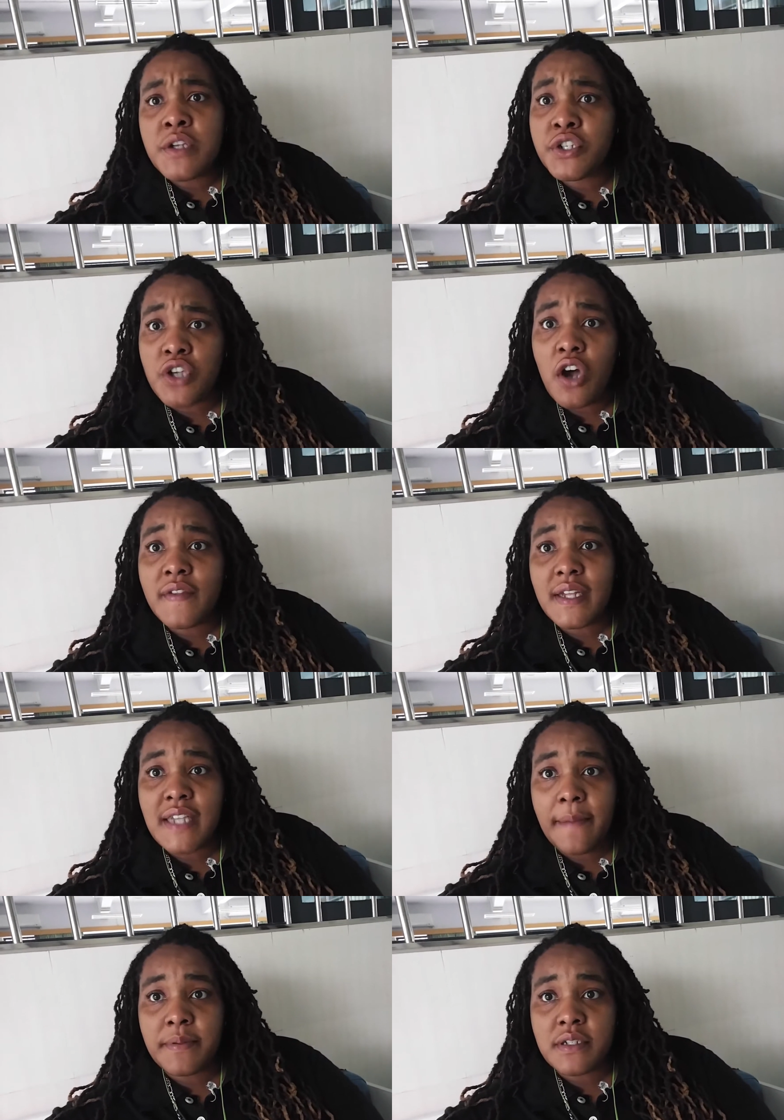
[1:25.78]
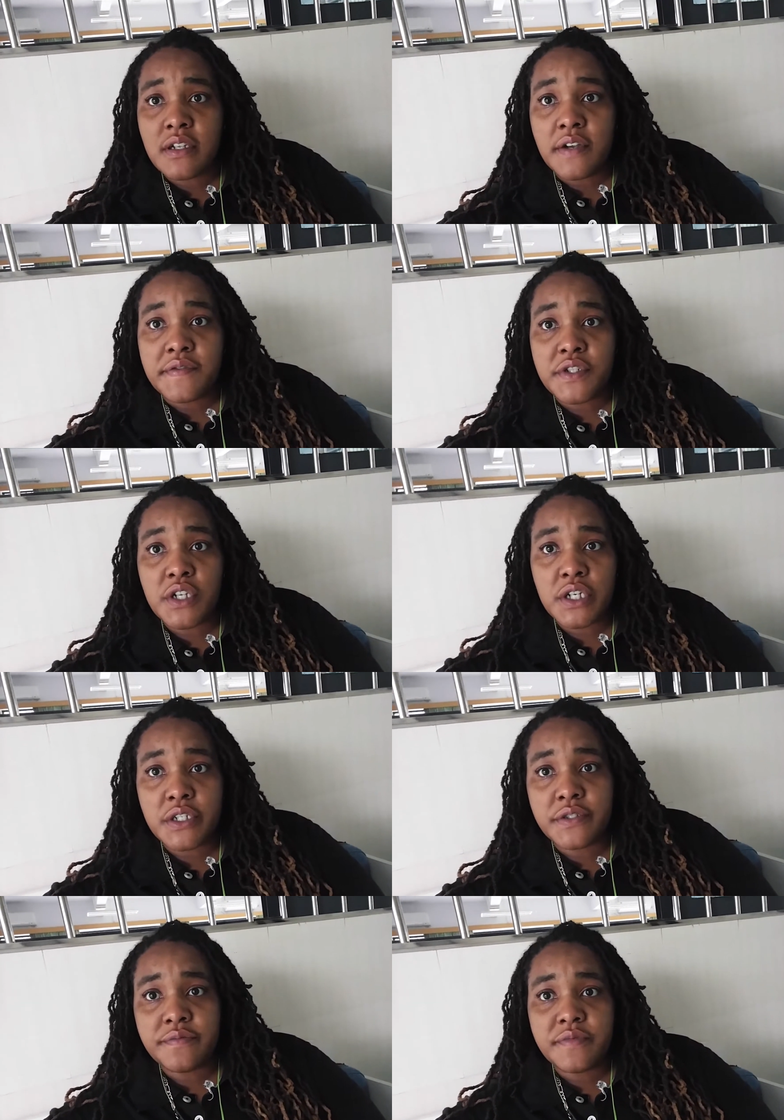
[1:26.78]
Just all that type of stuff.
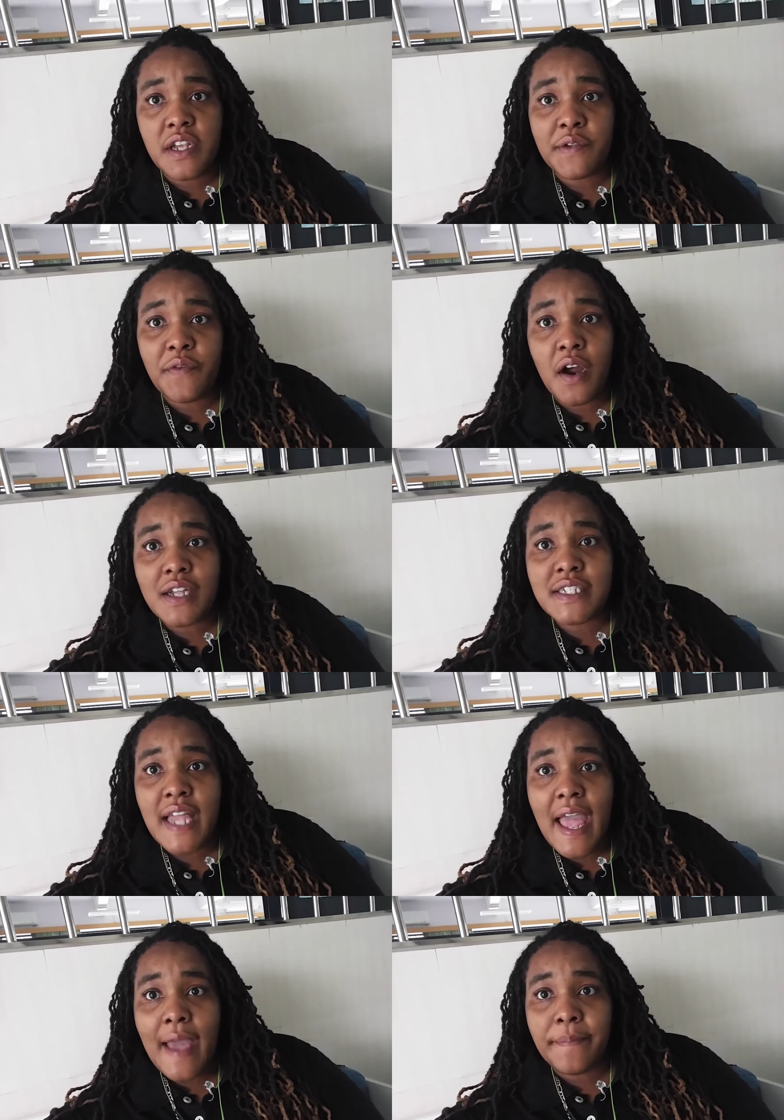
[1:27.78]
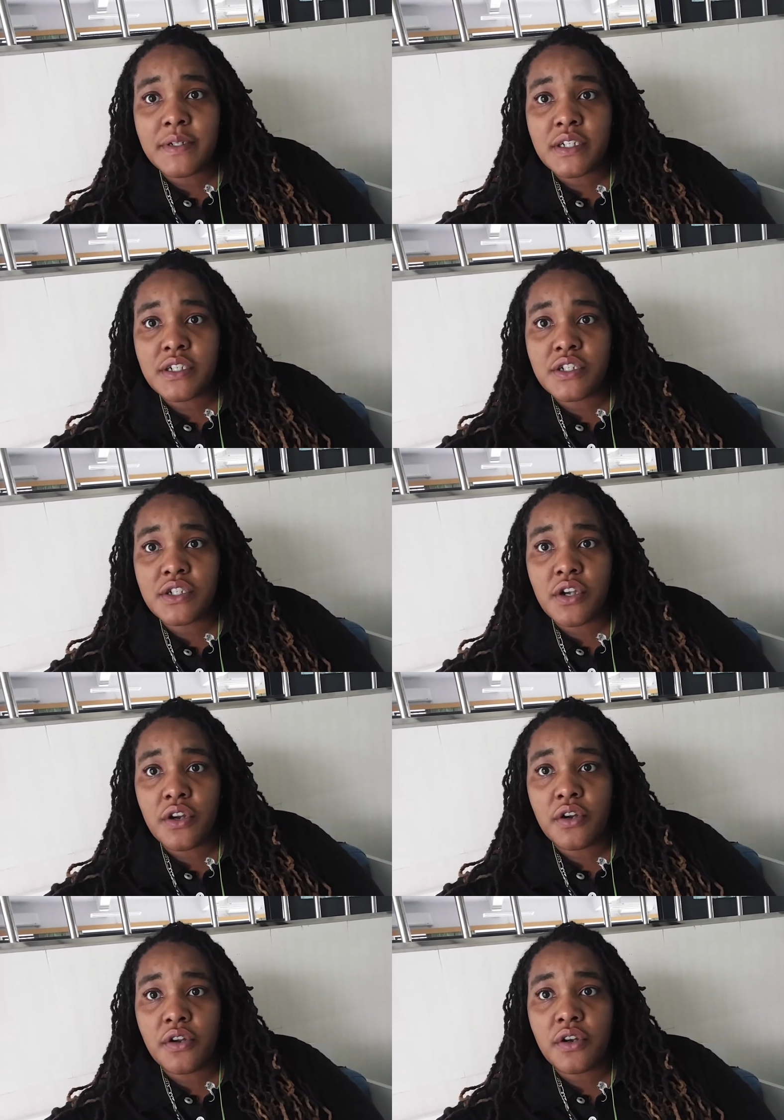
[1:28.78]
So as far as the app is
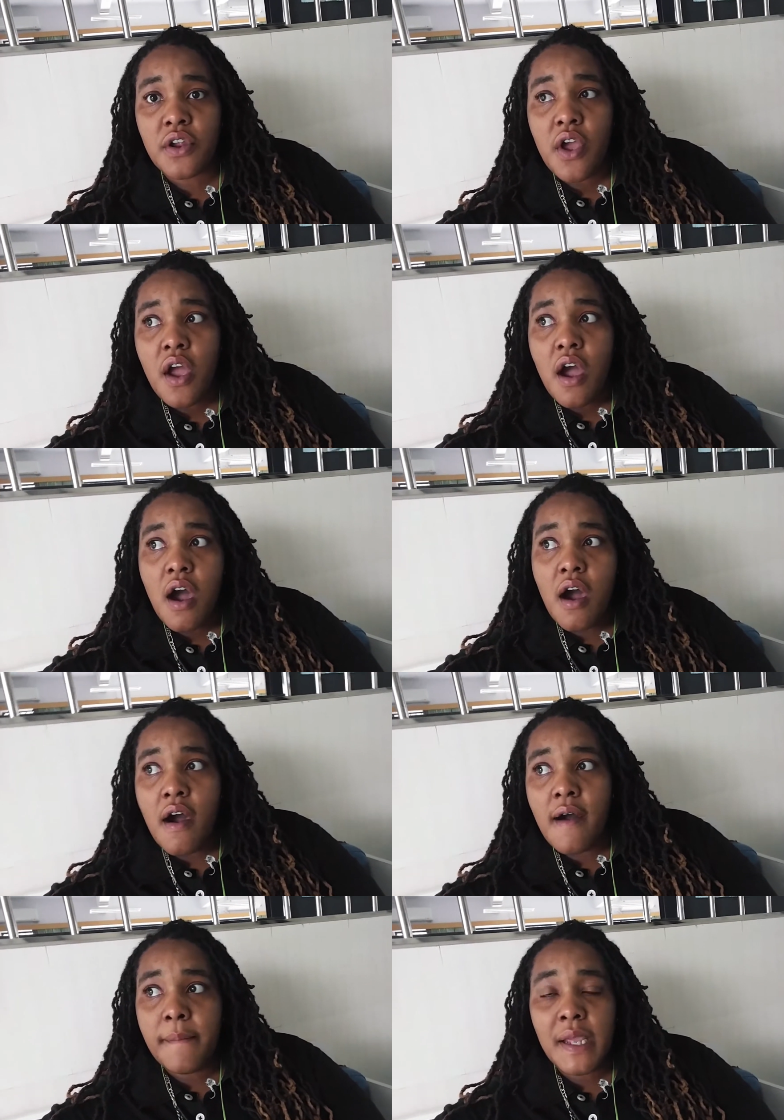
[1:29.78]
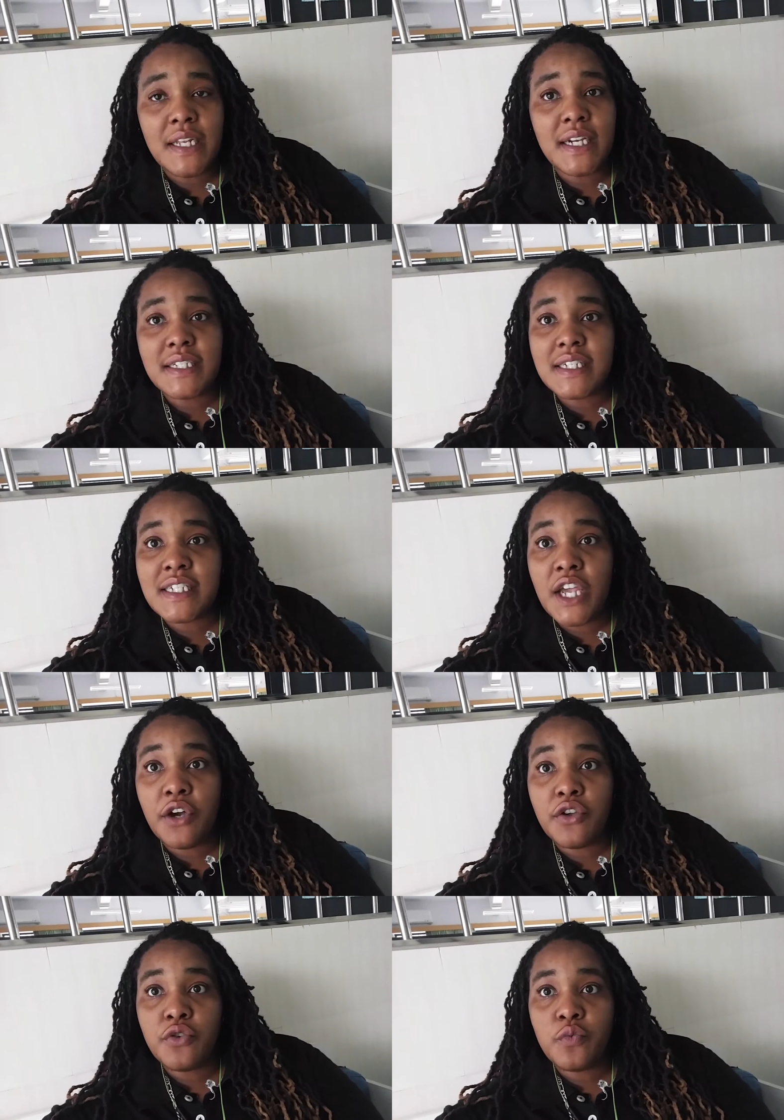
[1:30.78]
concerned, it doesn't
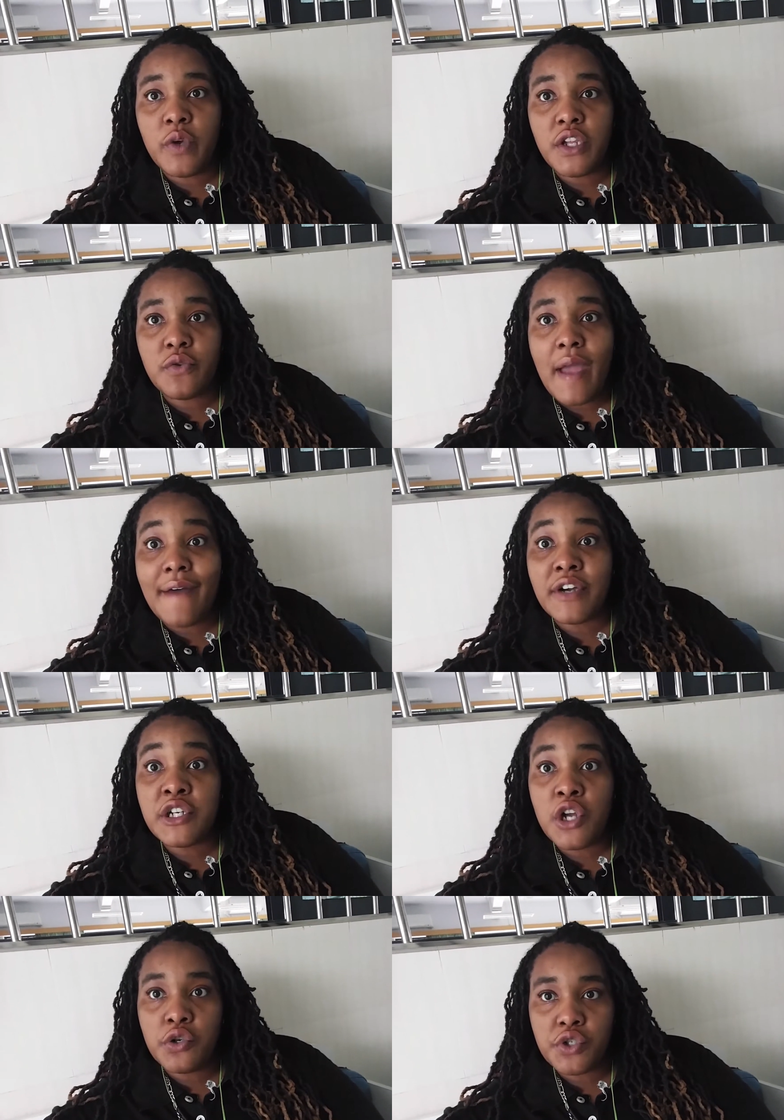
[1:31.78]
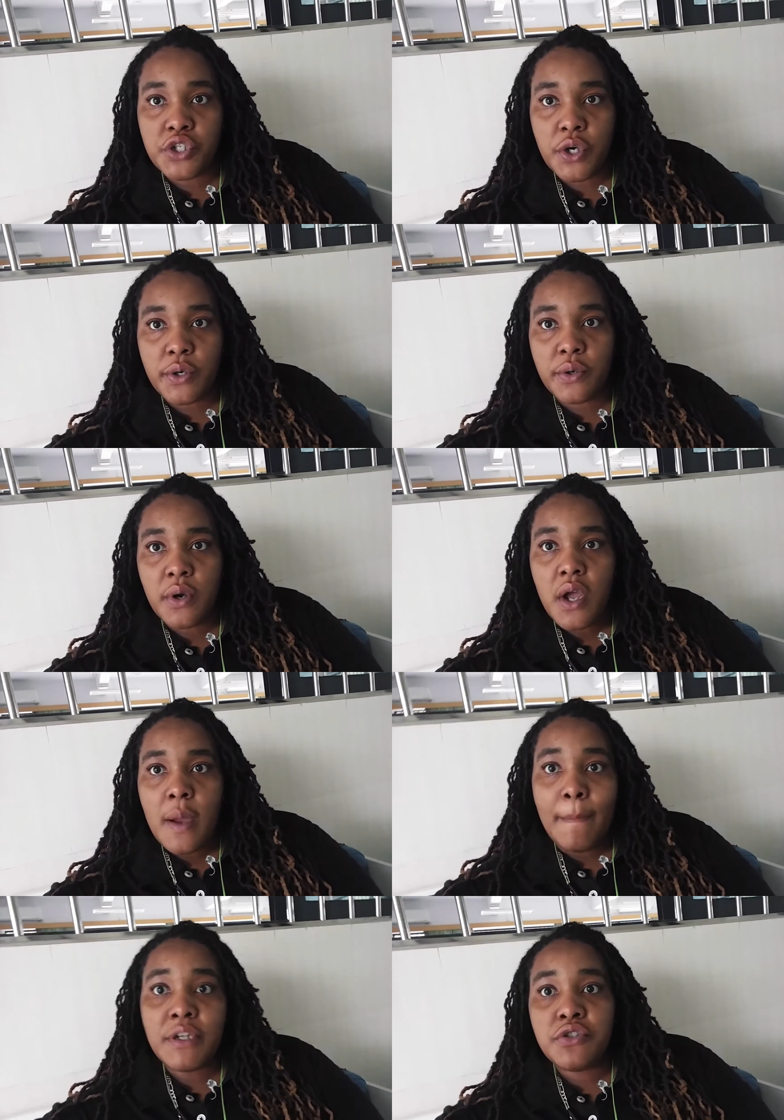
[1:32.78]
tell you when you have a no-show,
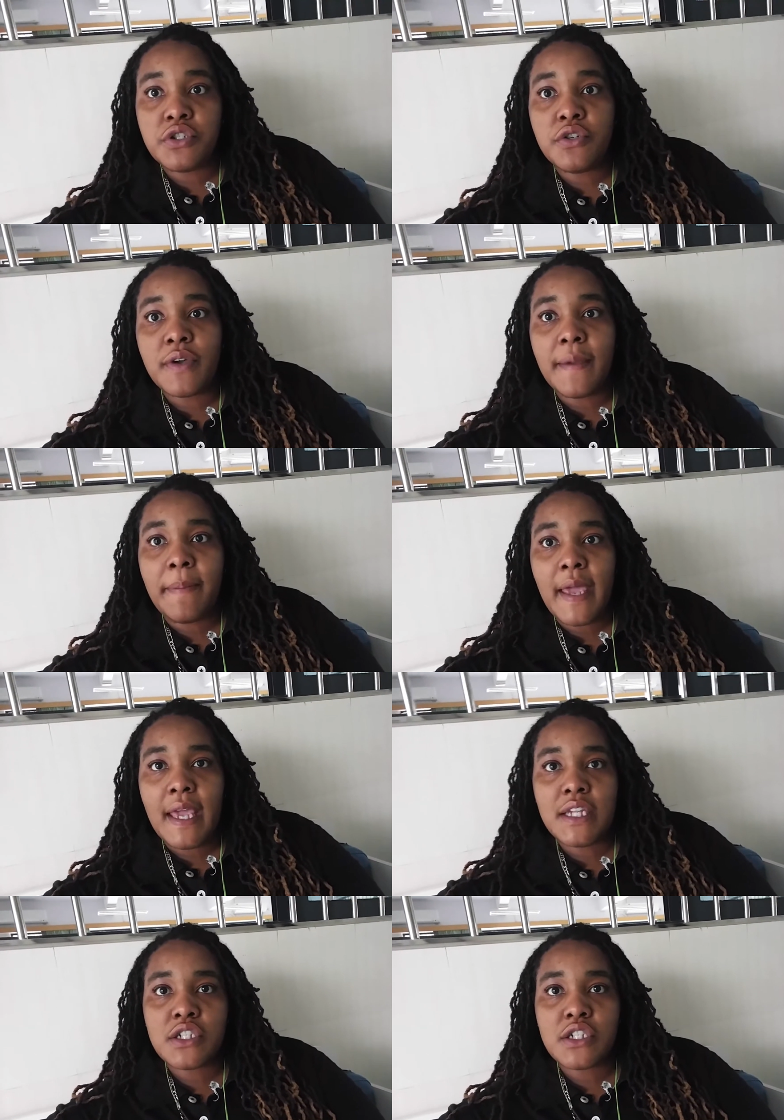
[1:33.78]
but you still get paid.